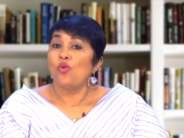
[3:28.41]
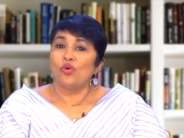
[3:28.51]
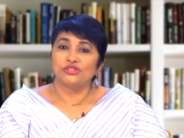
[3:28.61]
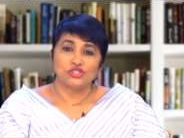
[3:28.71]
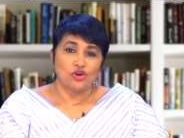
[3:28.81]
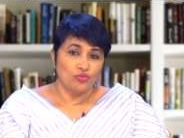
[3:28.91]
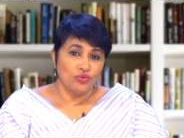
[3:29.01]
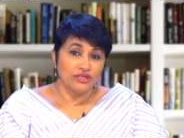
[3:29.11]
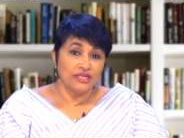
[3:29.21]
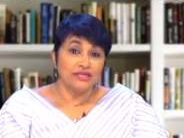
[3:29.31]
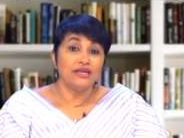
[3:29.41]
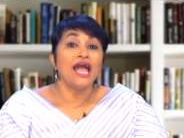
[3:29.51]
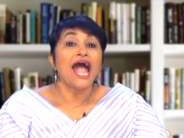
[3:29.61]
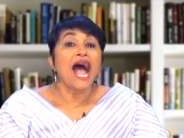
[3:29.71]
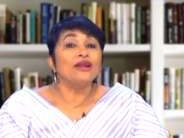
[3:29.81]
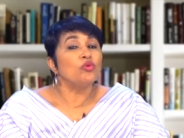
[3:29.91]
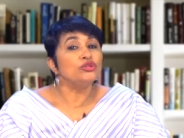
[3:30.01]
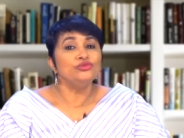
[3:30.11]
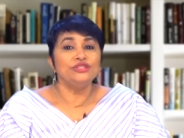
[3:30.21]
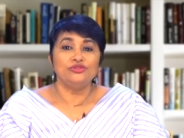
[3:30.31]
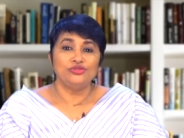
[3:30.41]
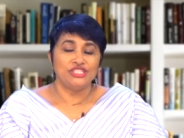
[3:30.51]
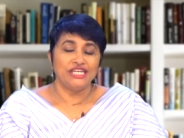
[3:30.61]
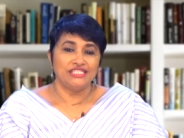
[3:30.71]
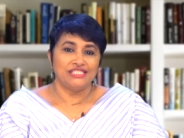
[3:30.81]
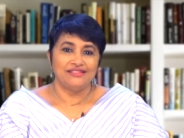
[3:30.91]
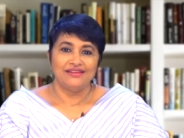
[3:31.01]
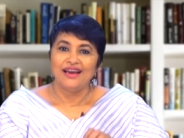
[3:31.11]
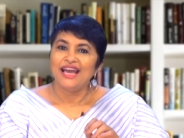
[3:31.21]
what's not working, and what you need to change.